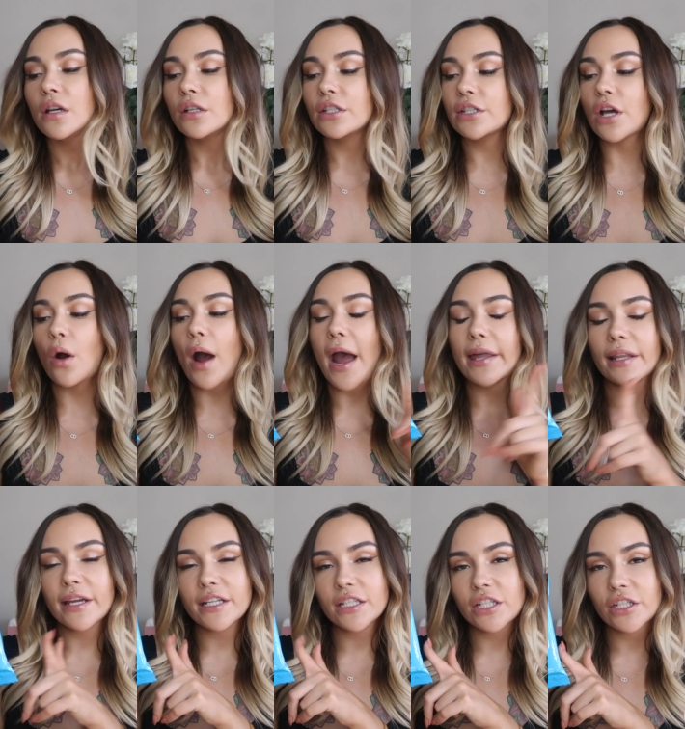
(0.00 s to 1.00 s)
So I
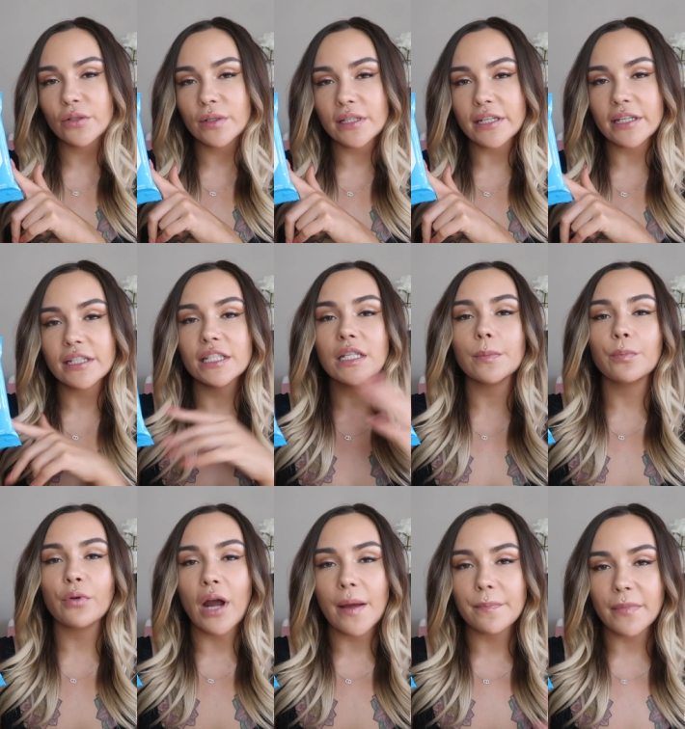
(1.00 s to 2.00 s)
like to use these to
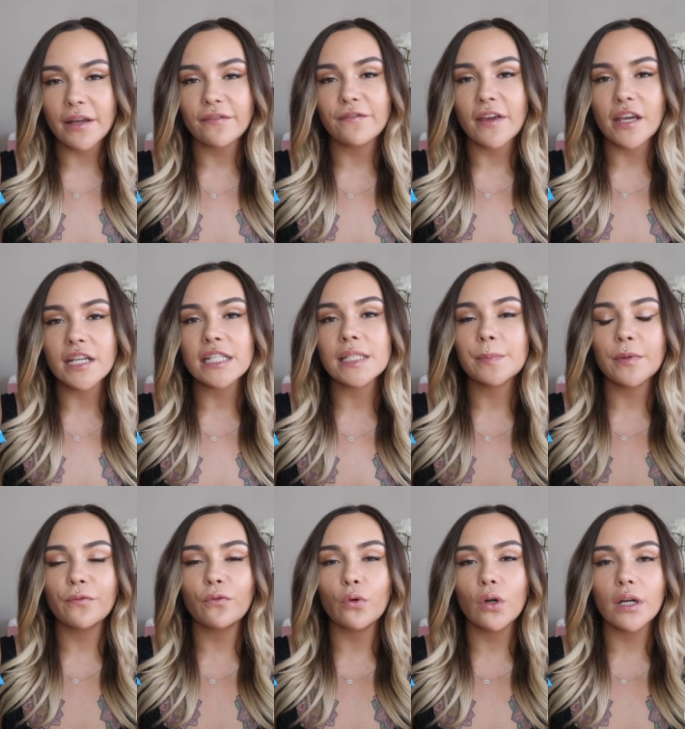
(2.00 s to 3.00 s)
prep my face
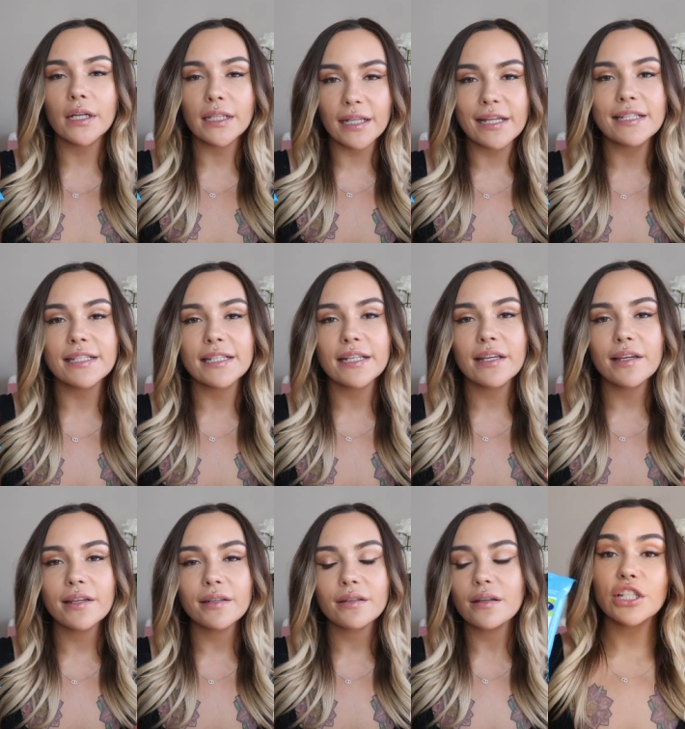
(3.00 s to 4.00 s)
before cleansing
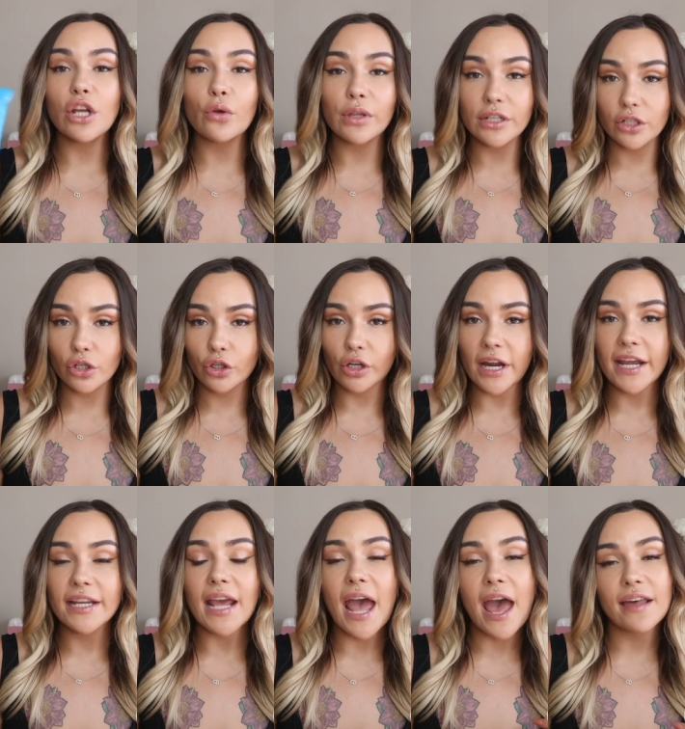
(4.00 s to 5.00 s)
it. So these are
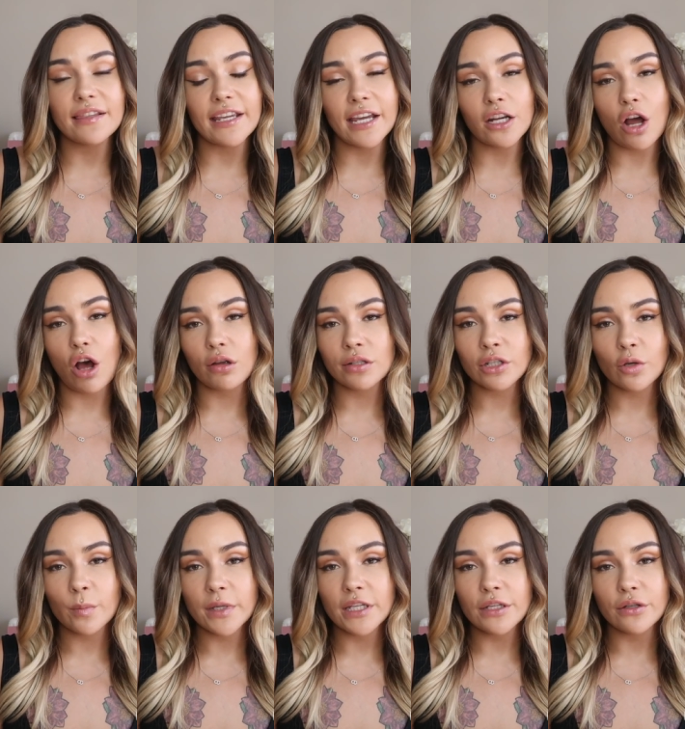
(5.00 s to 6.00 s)
great and they can
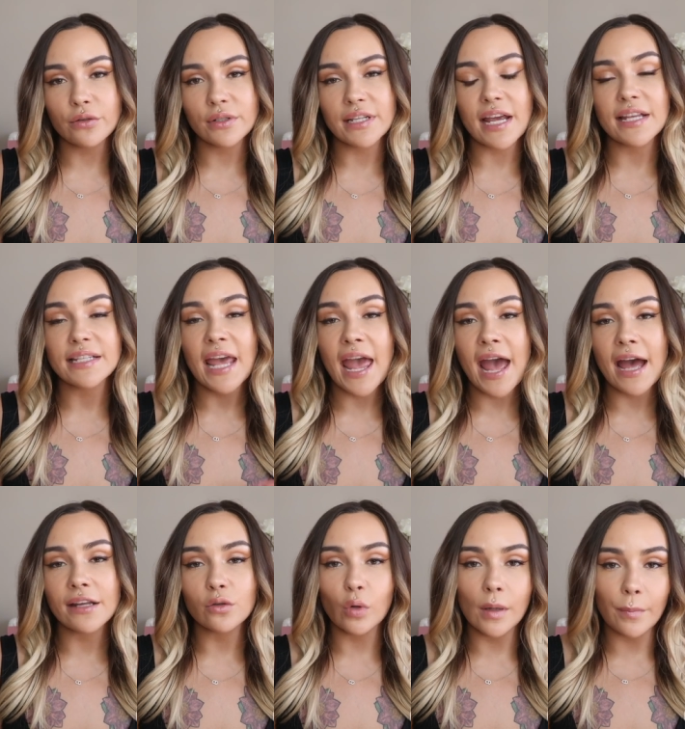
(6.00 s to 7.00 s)
also be used as
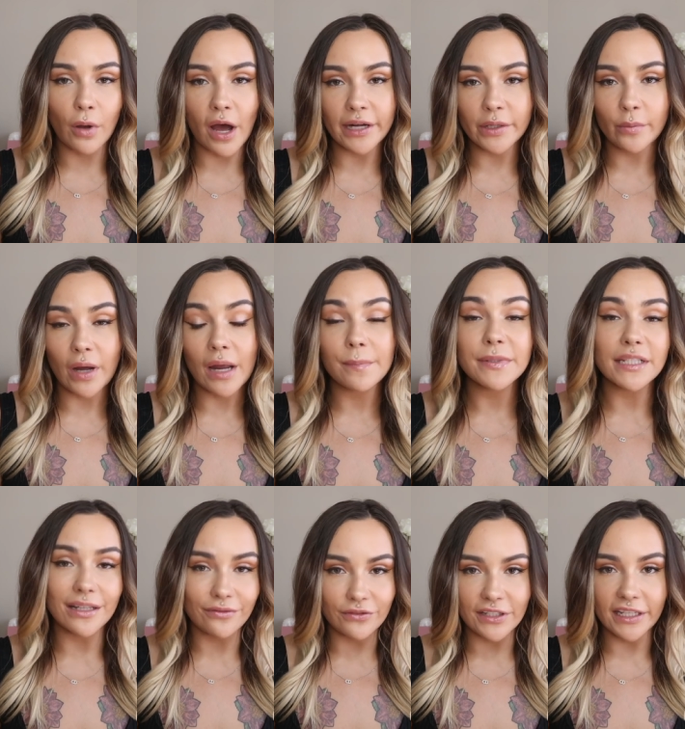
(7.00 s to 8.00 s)
hand or body wipes
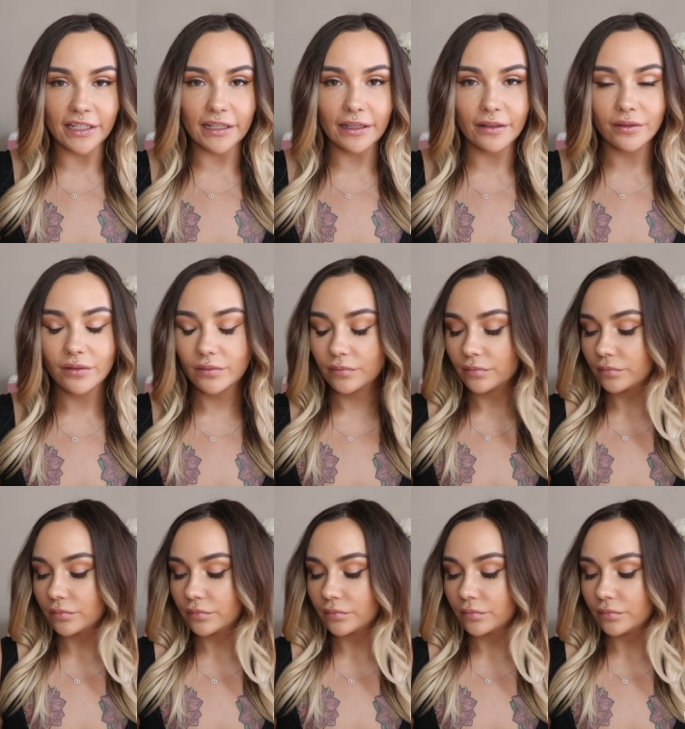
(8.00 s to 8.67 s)
if needed.